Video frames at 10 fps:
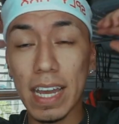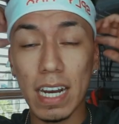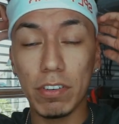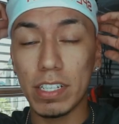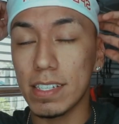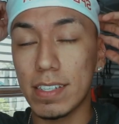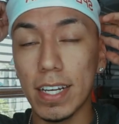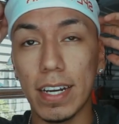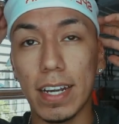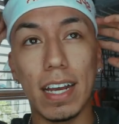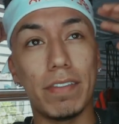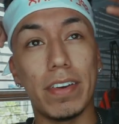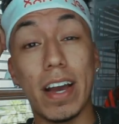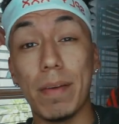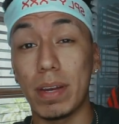And ever since then, I have
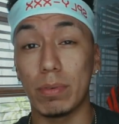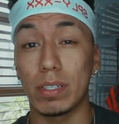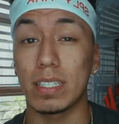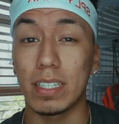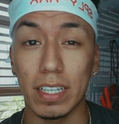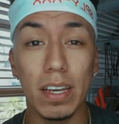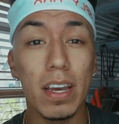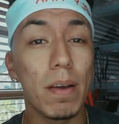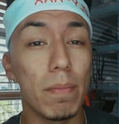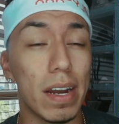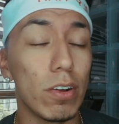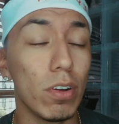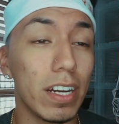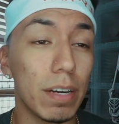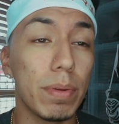not been able to succeed, but I know
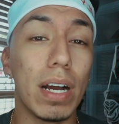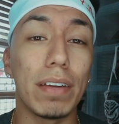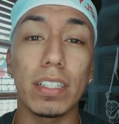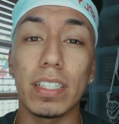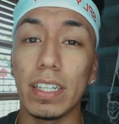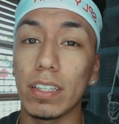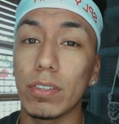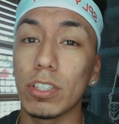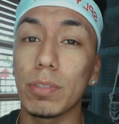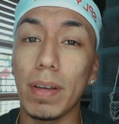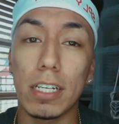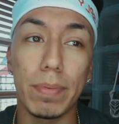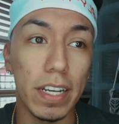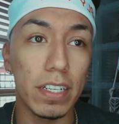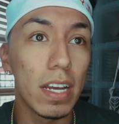a lot of people have succeeded through the splash
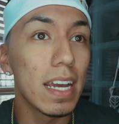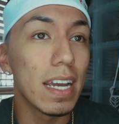page.